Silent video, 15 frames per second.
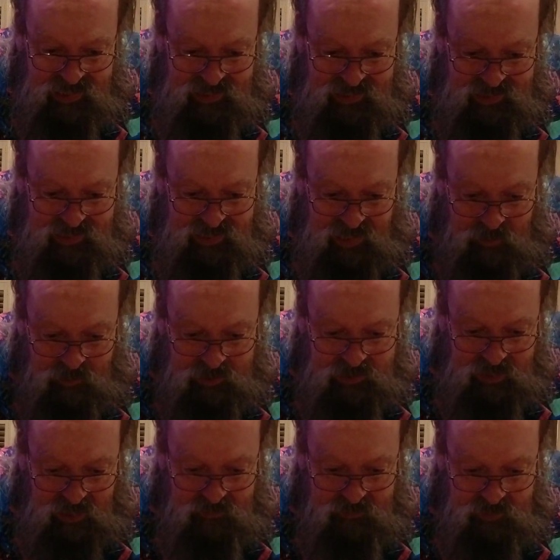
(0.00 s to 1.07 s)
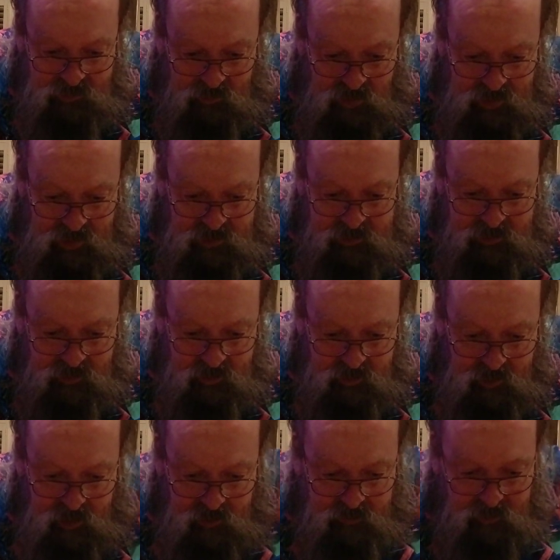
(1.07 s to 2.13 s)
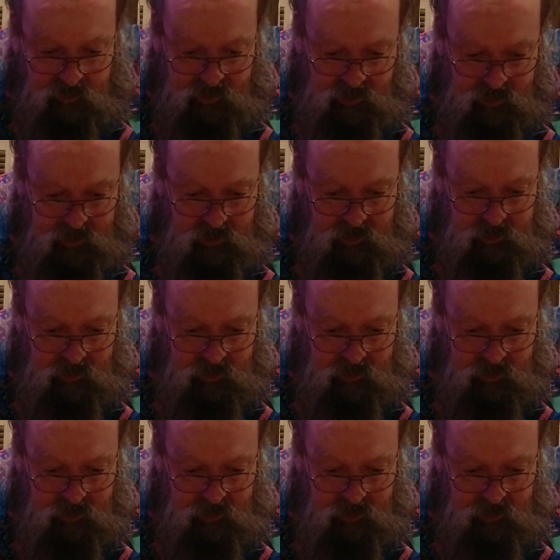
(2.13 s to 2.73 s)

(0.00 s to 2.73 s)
Now the camera's kind of in the way of the screwdriver. Here,